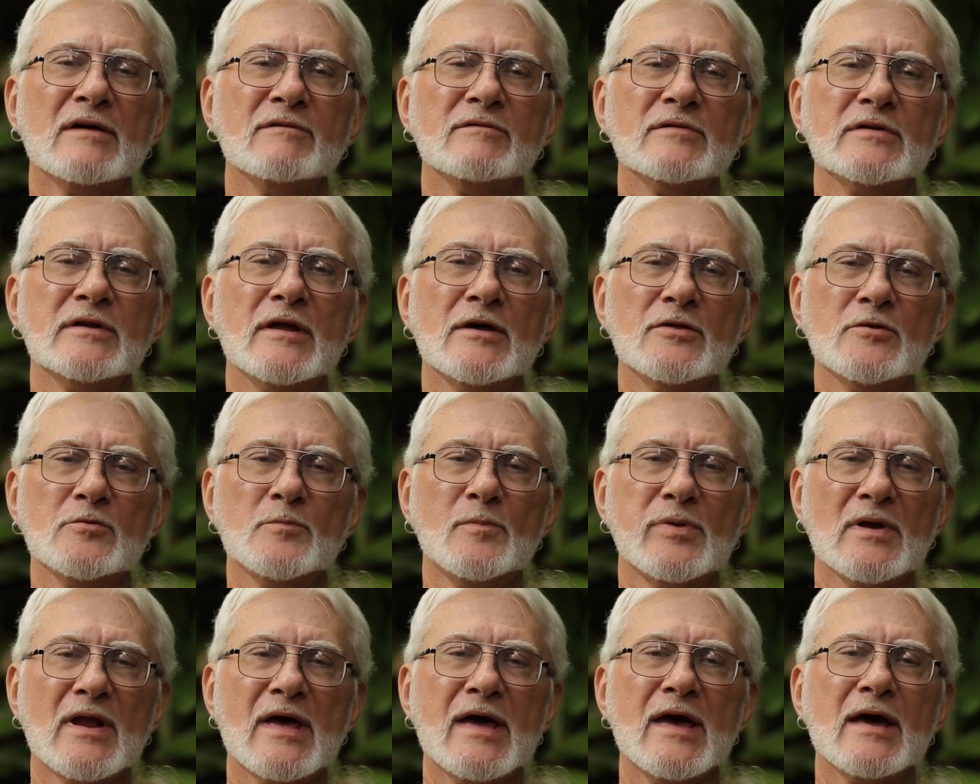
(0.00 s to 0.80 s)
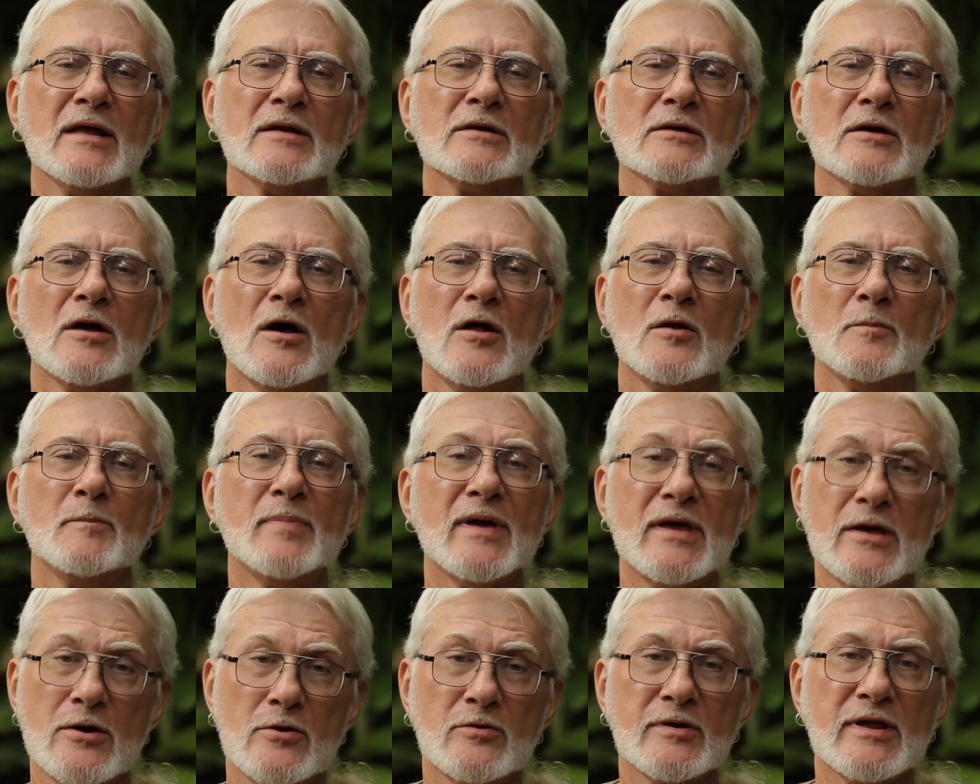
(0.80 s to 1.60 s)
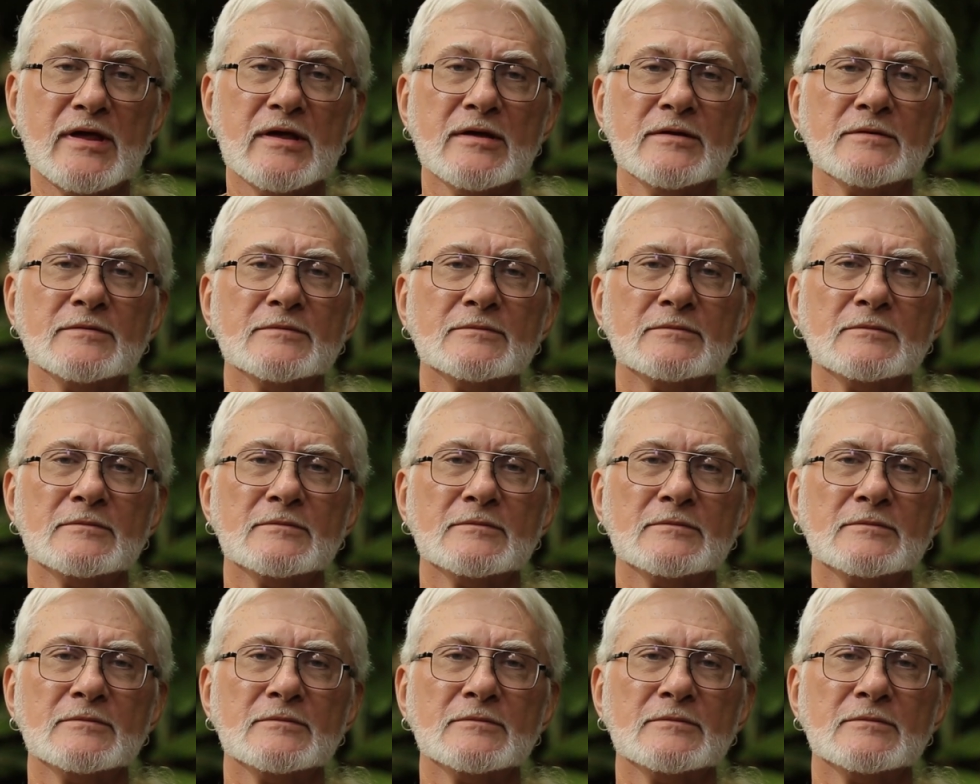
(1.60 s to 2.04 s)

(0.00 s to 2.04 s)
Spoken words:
of another plant called peyote.